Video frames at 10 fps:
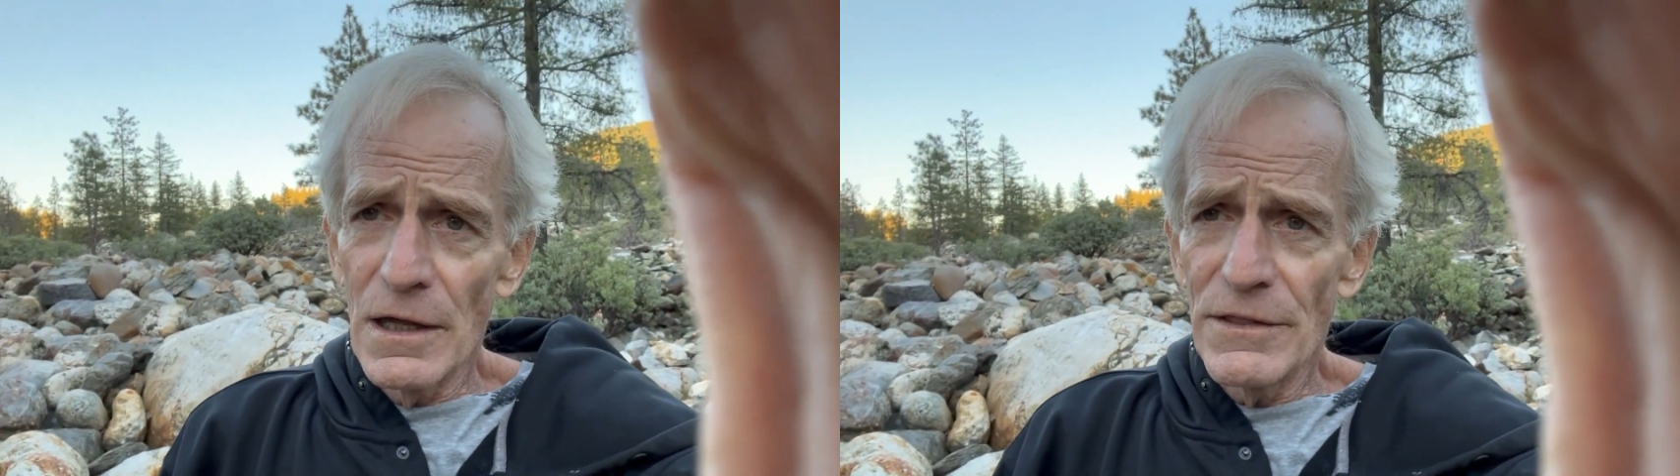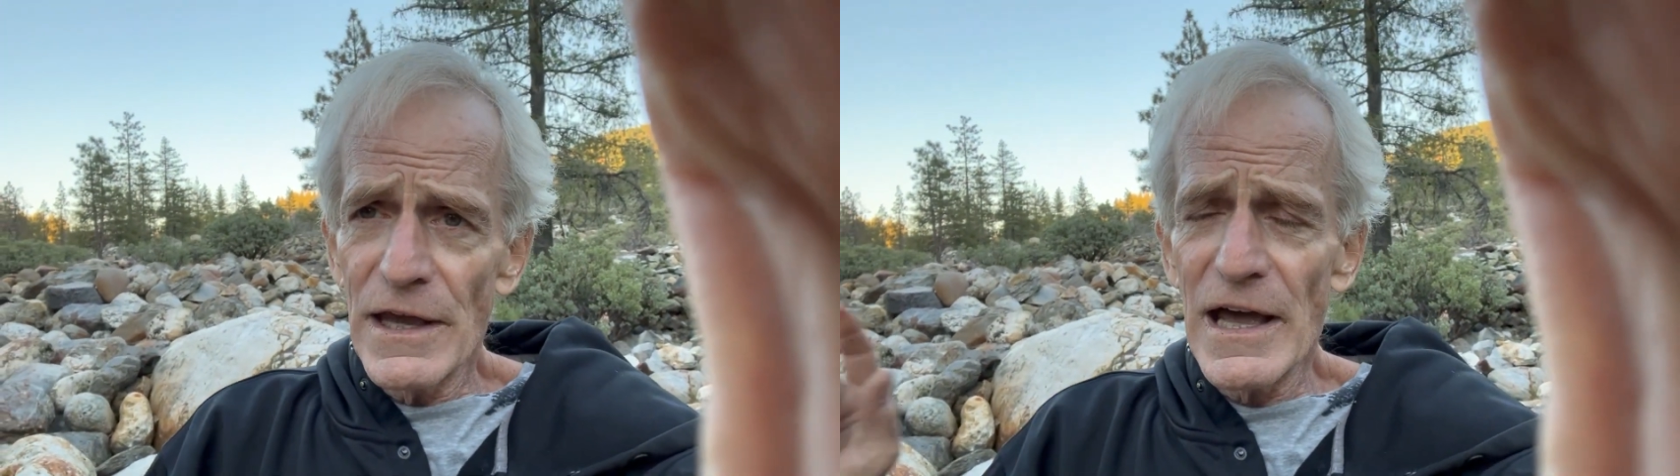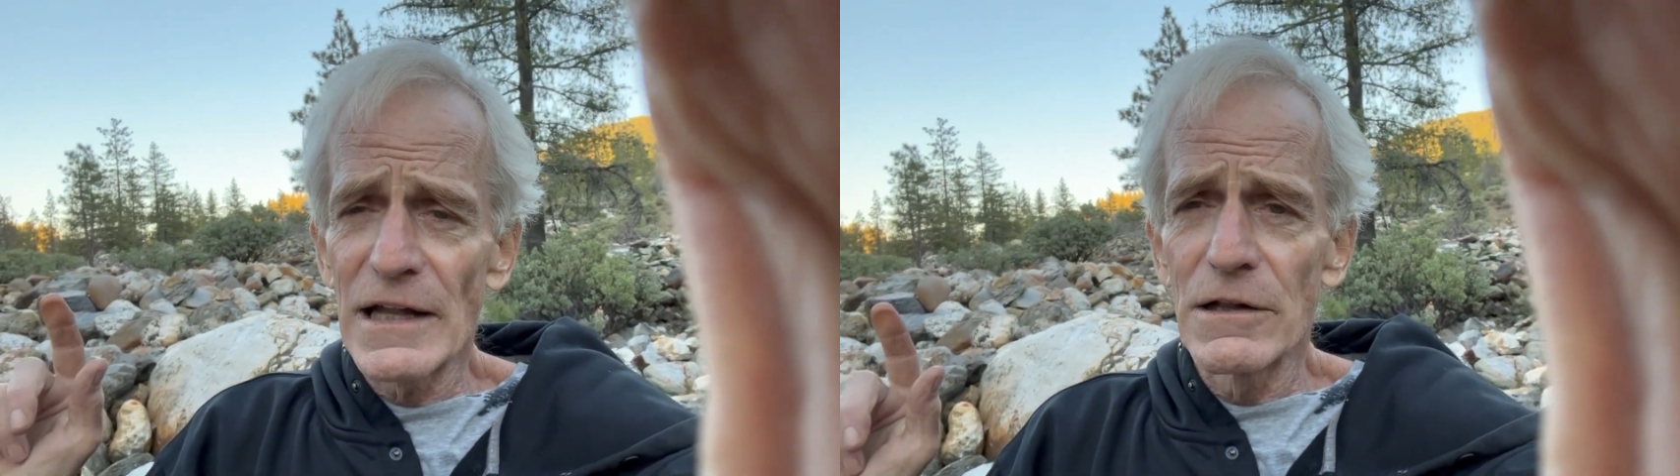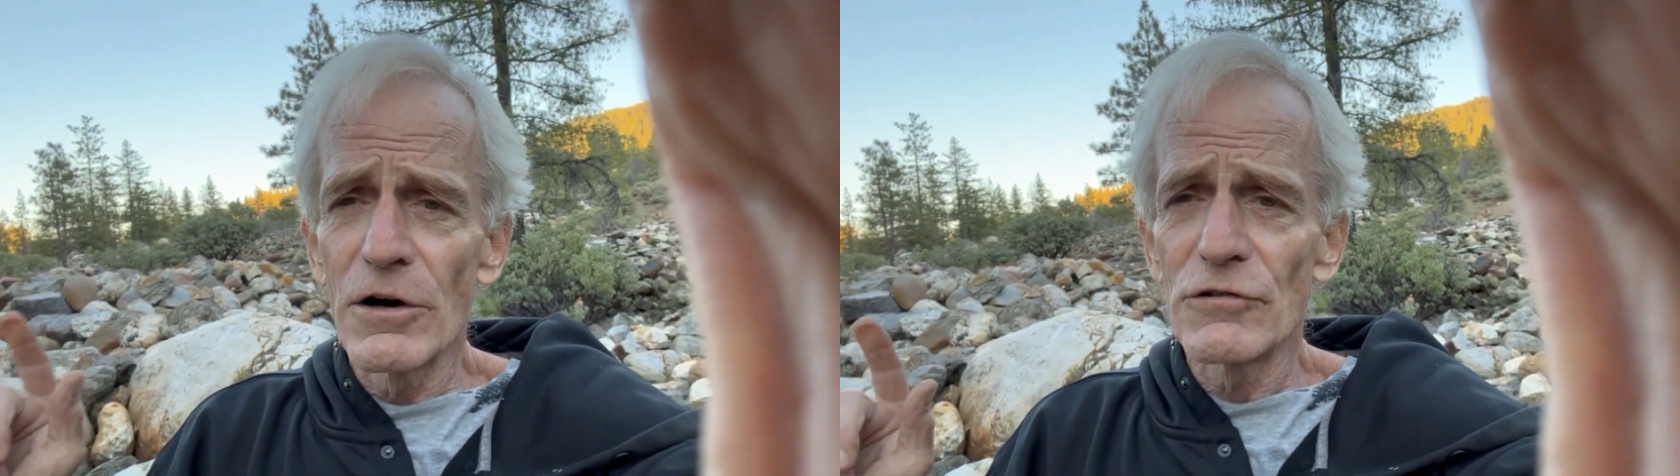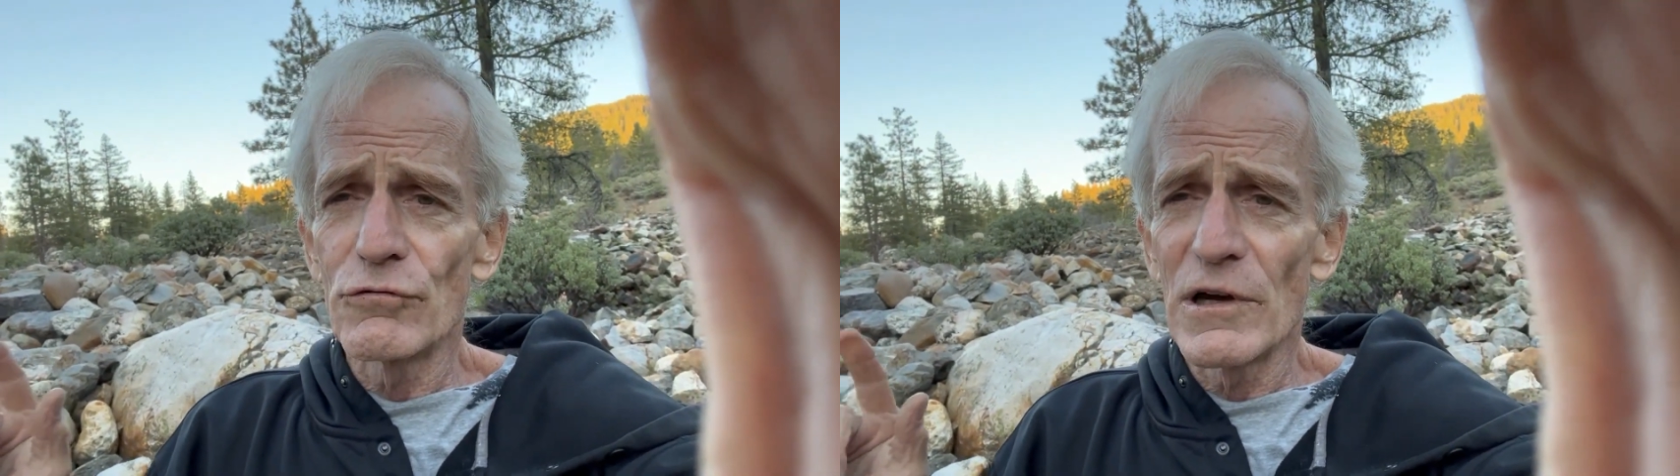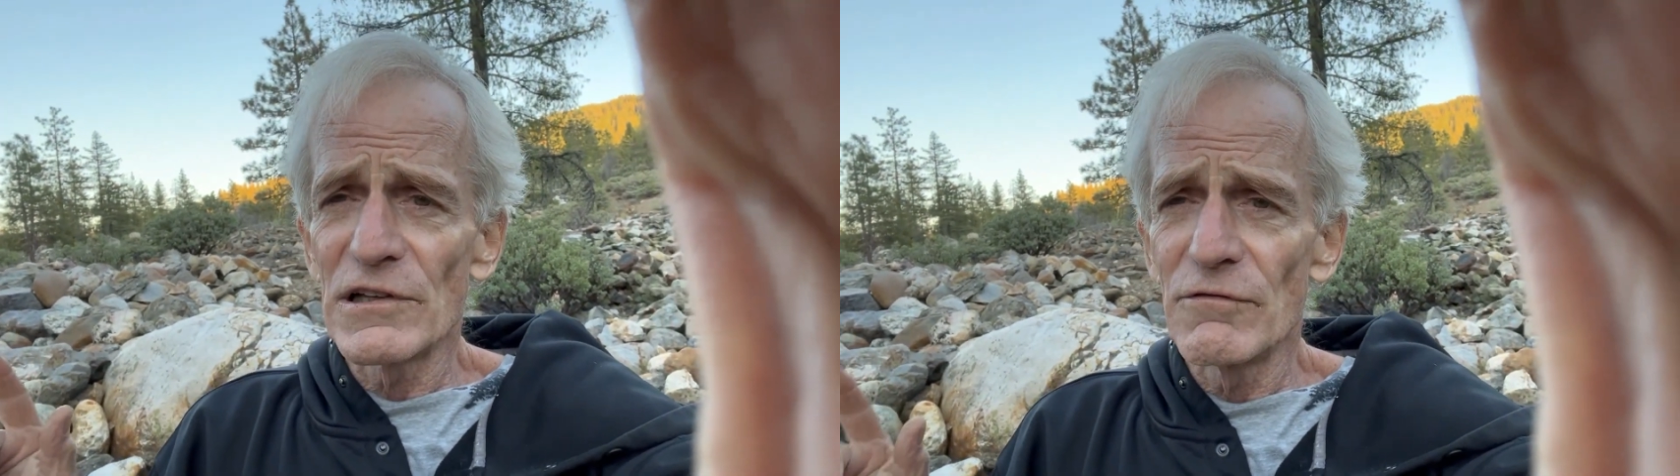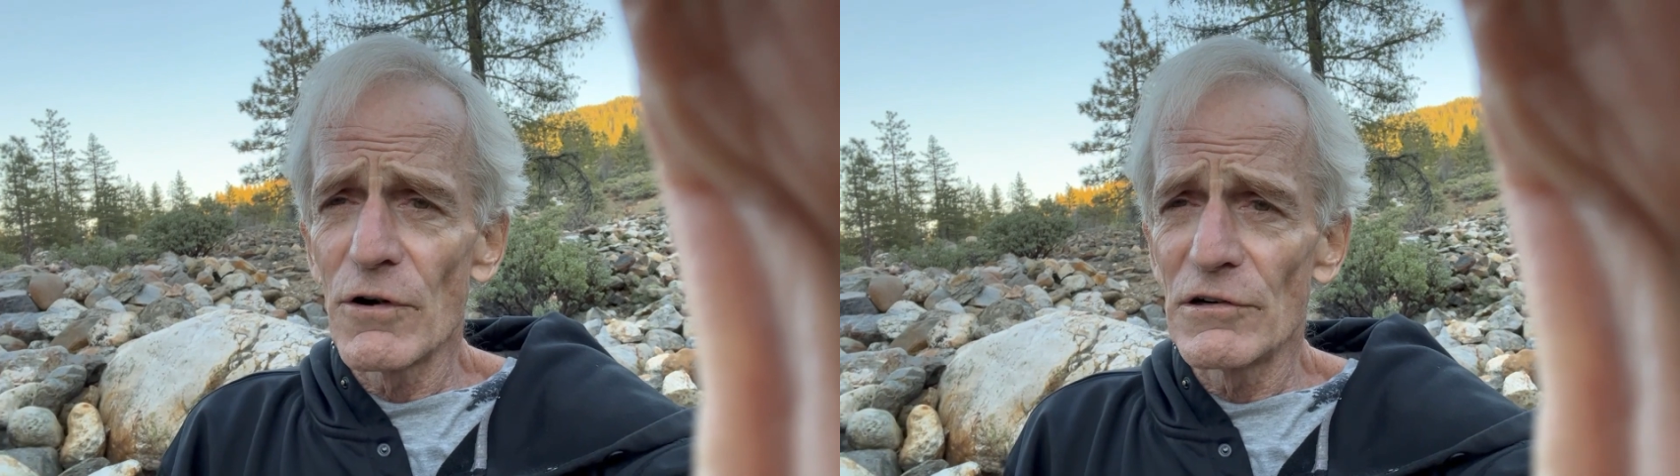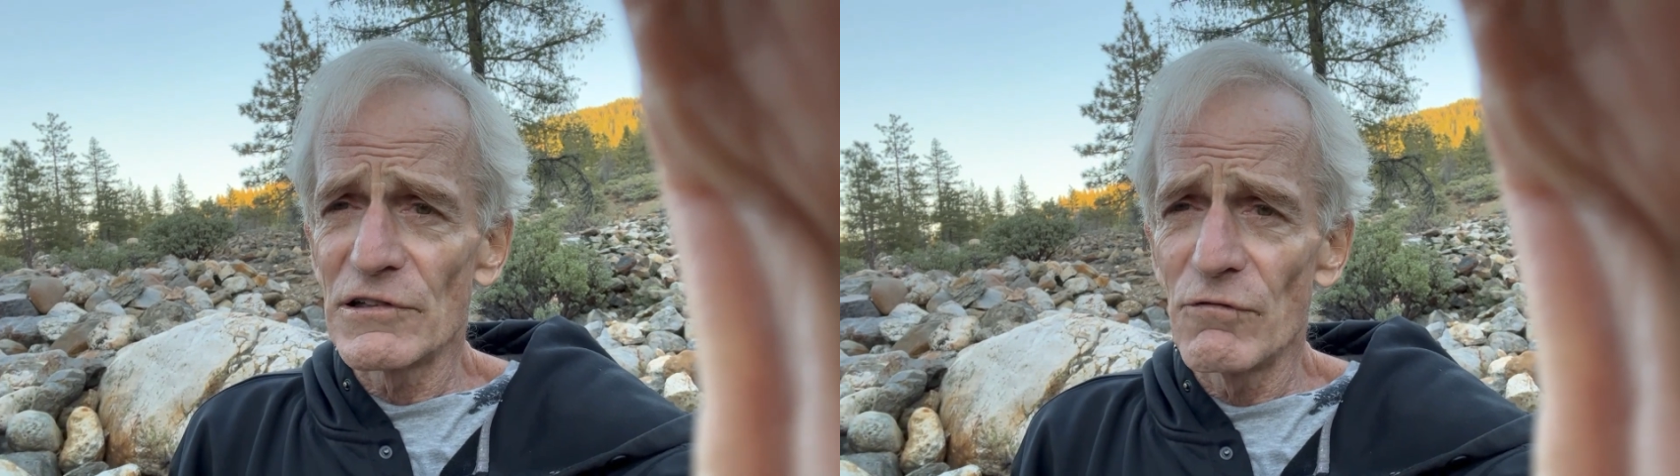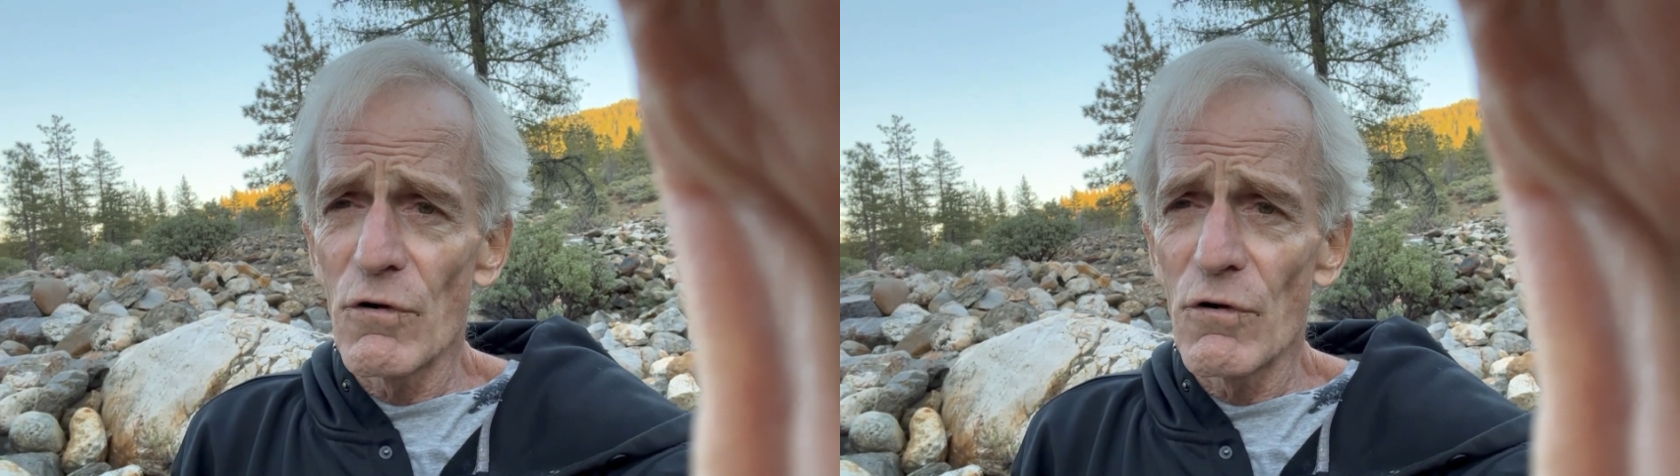they had large reservoirs of